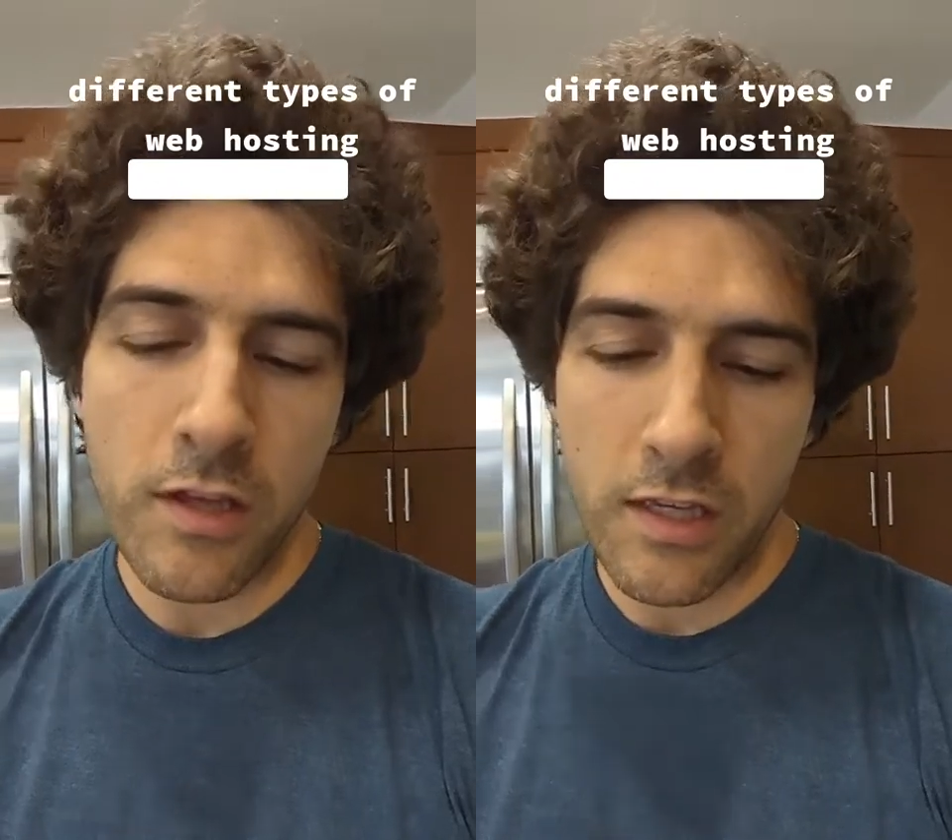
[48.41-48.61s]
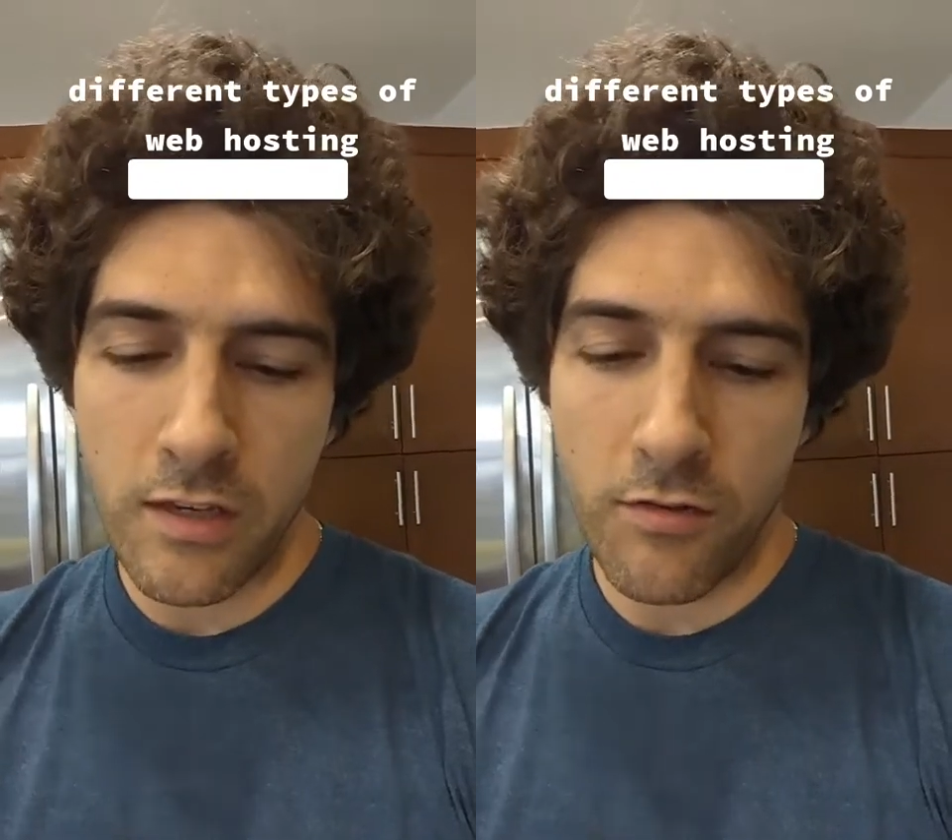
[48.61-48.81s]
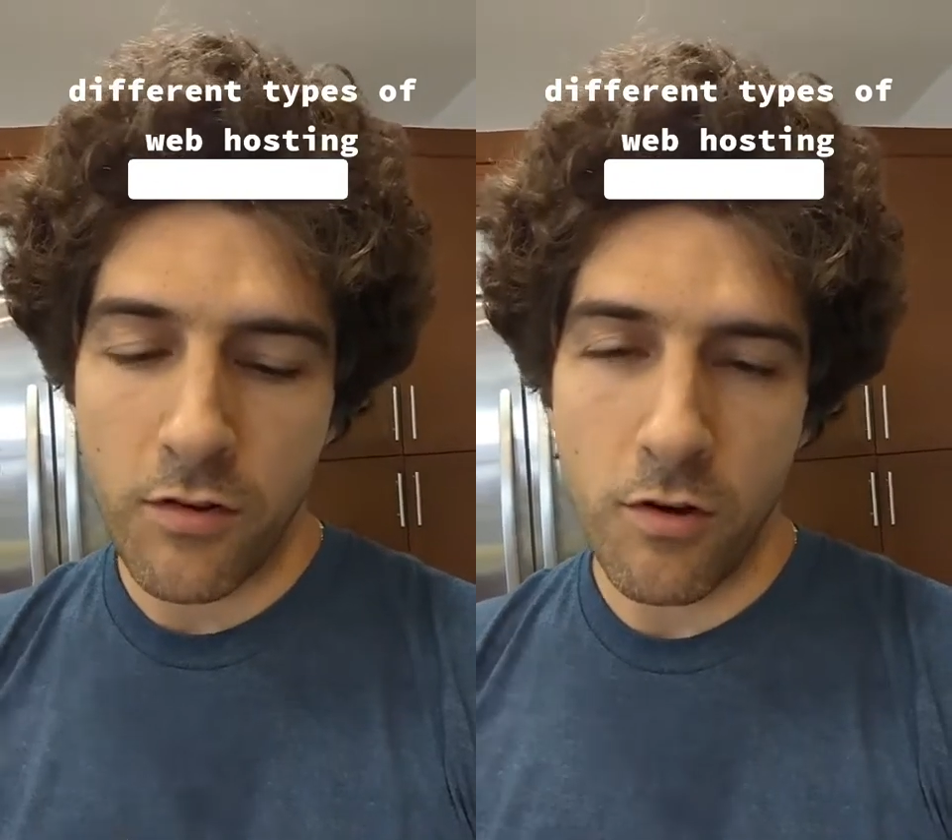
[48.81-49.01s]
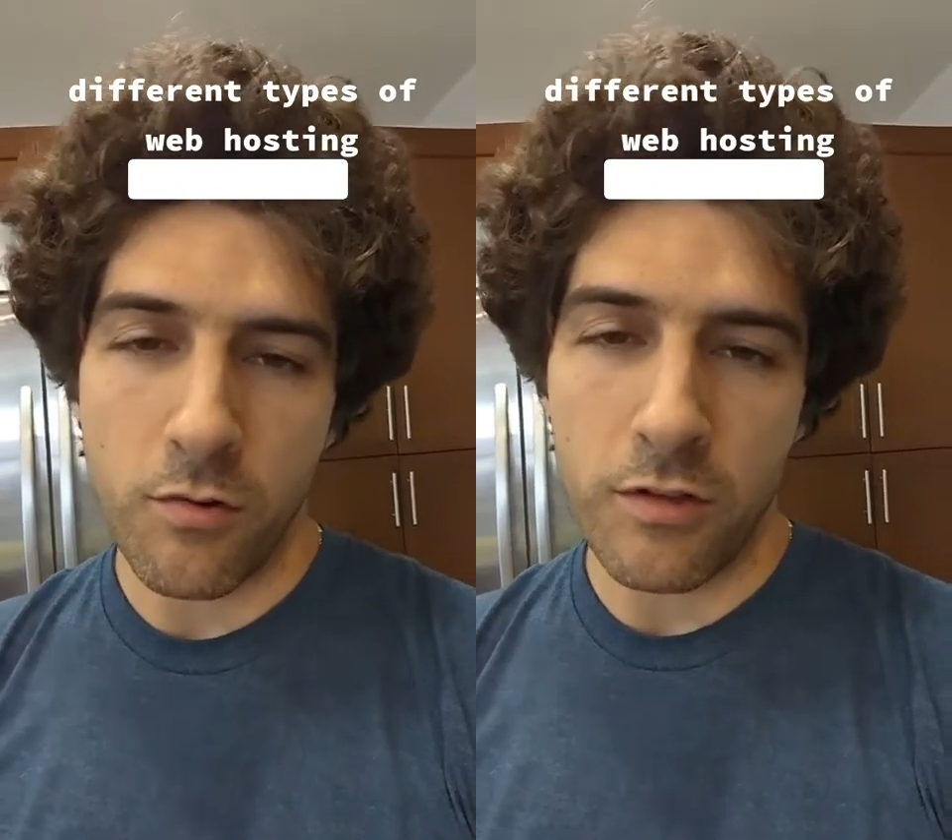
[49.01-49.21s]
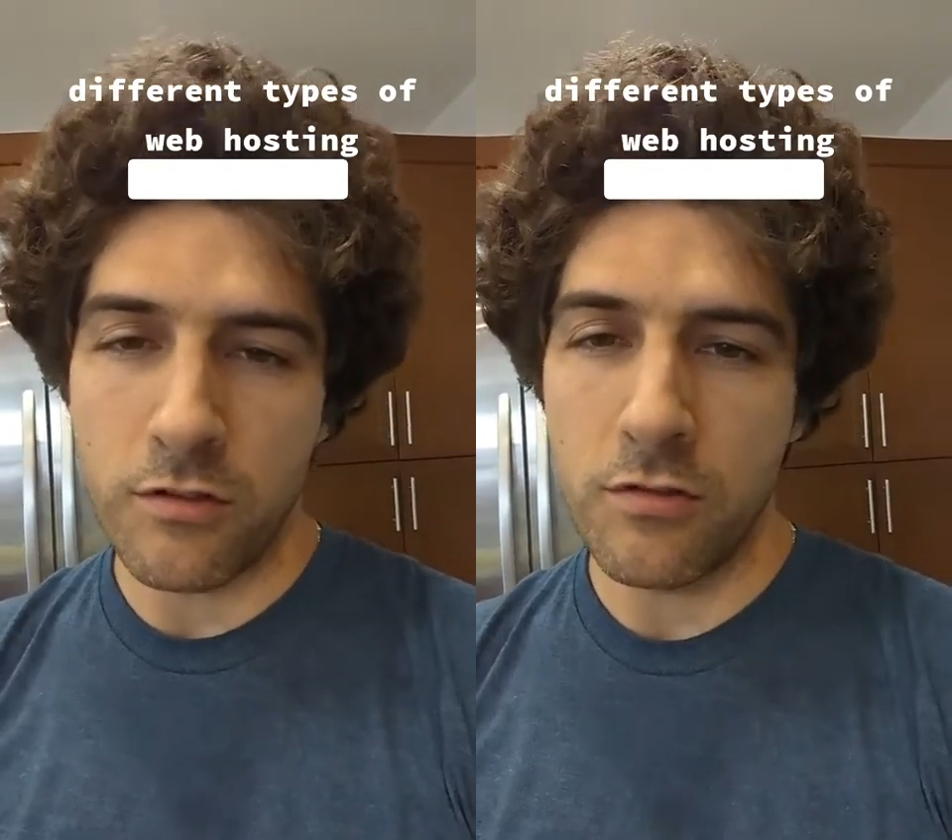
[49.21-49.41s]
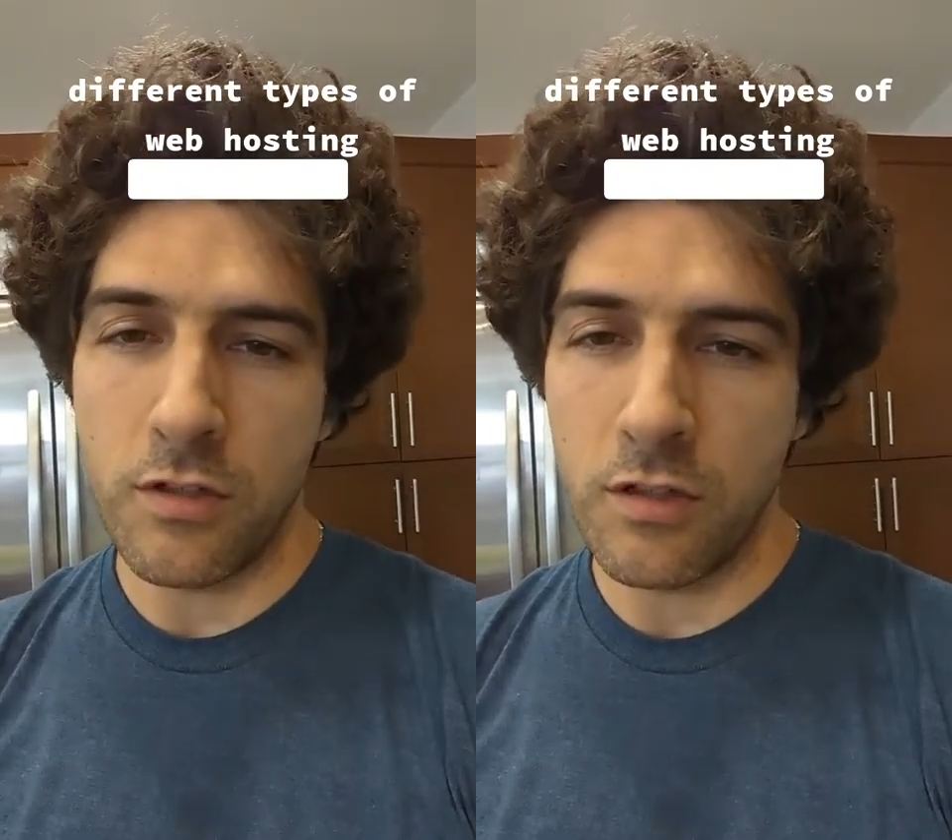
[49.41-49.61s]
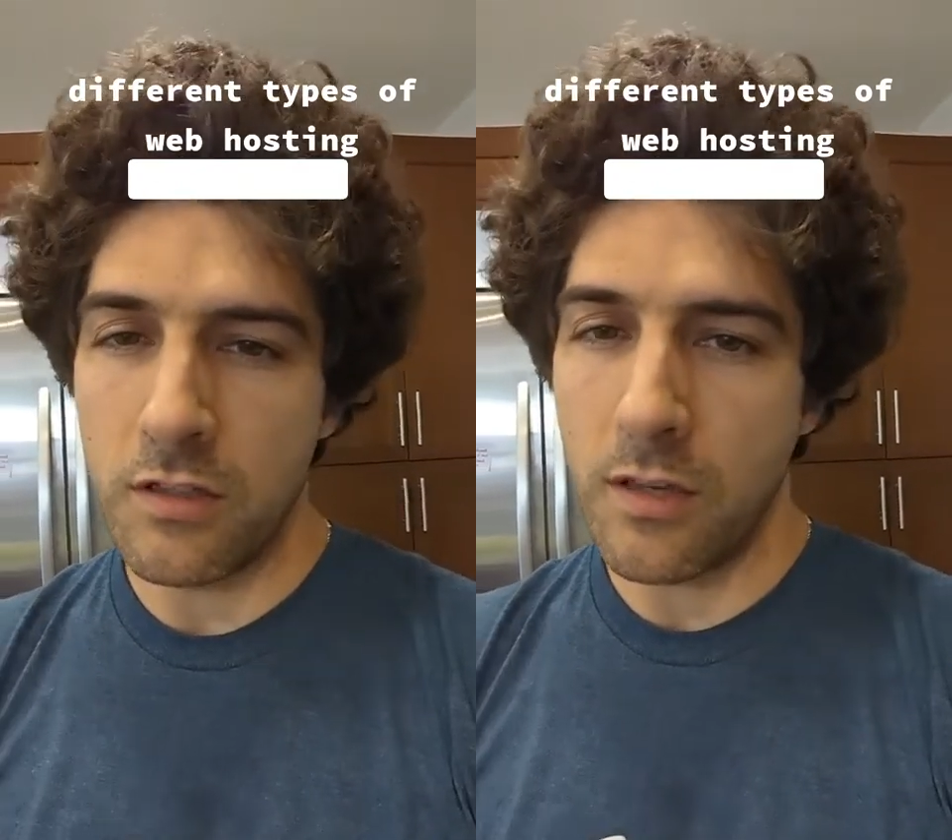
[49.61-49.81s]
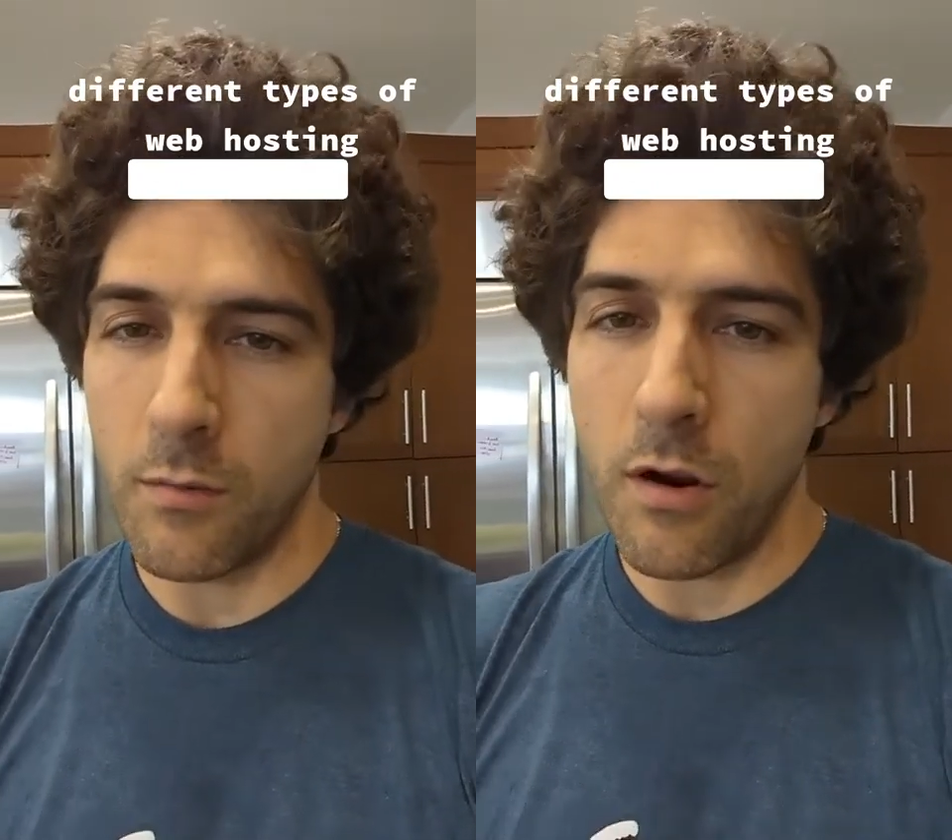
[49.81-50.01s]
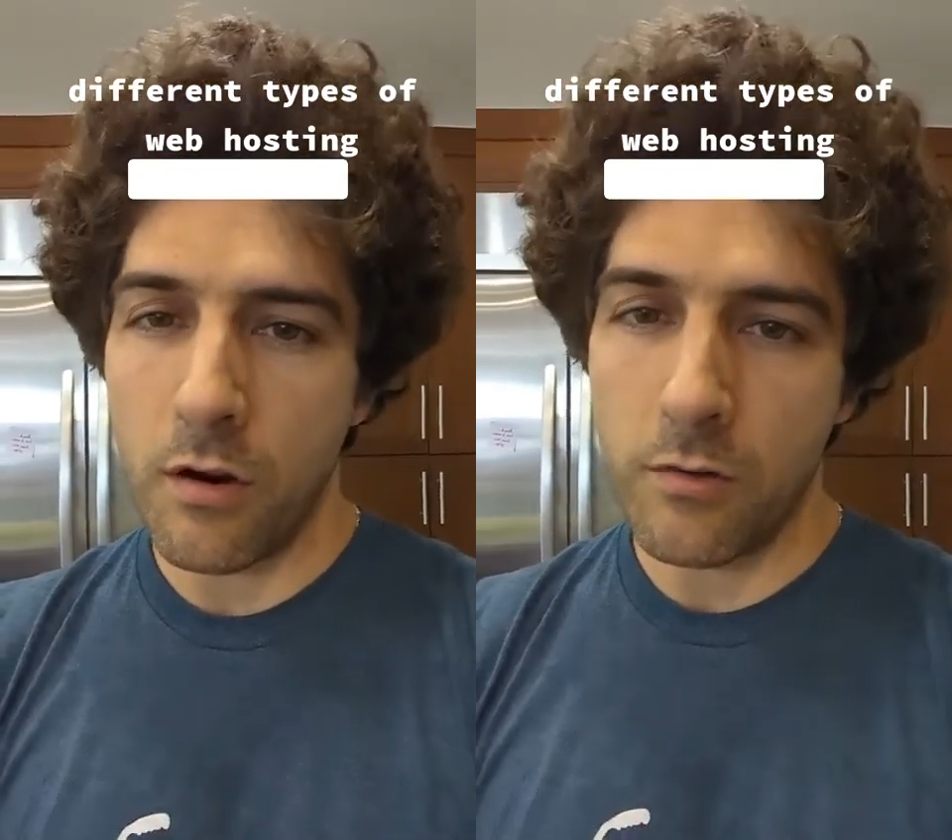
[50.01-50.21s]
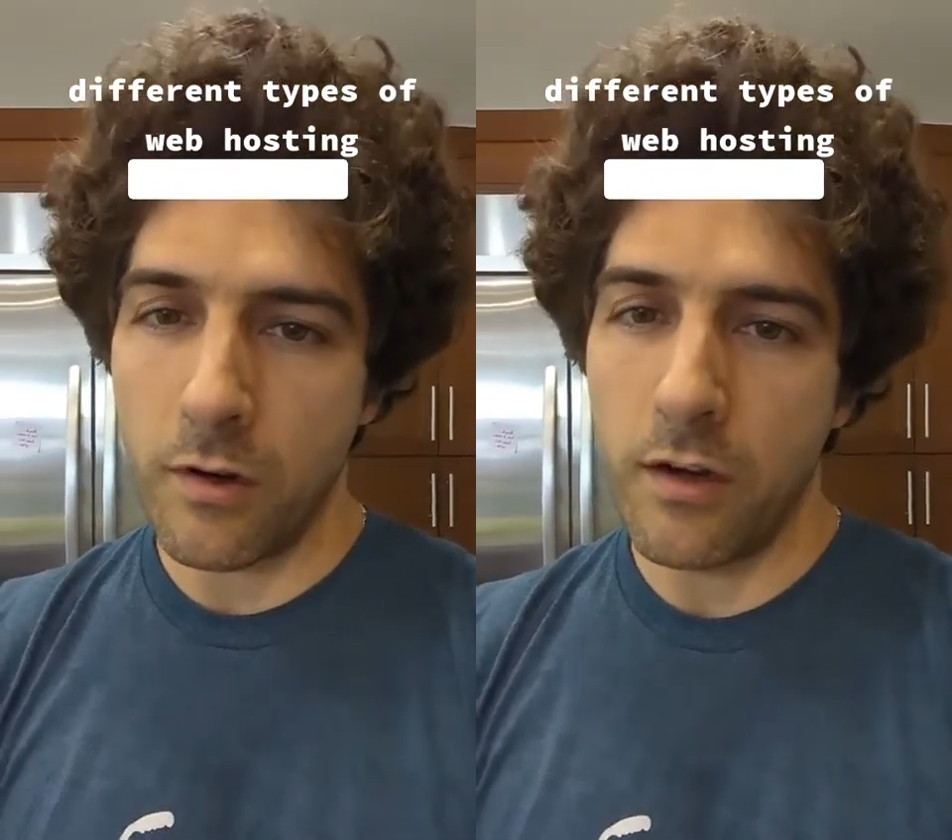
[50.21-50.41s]
even though it's using the same
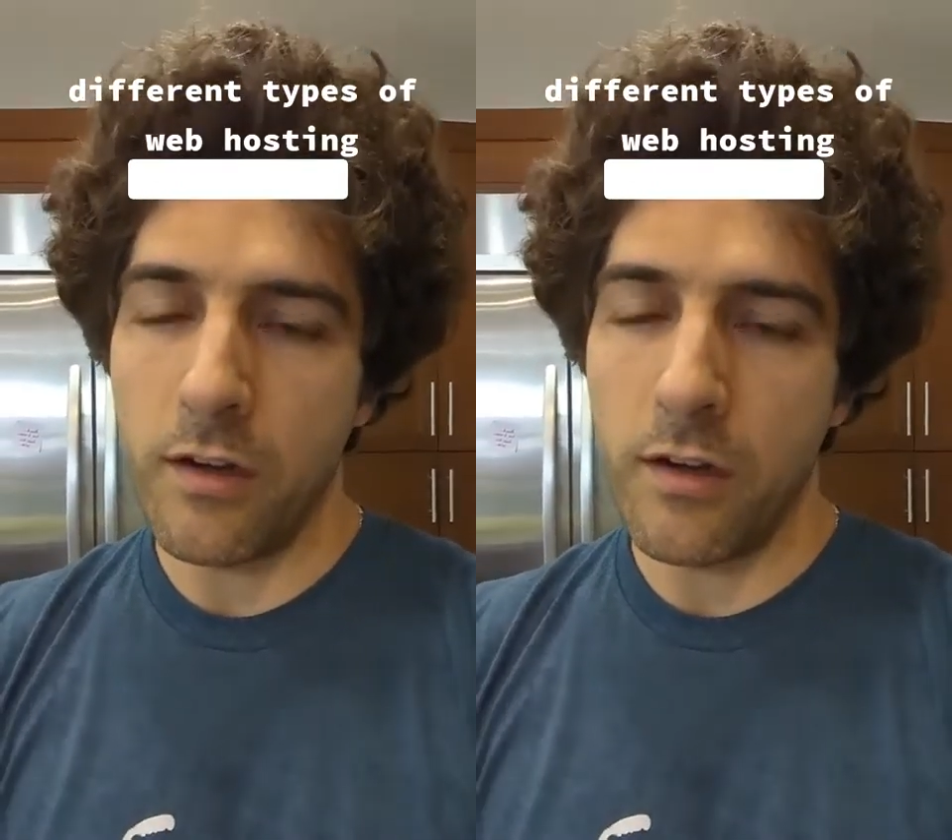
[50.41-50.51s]
hardware.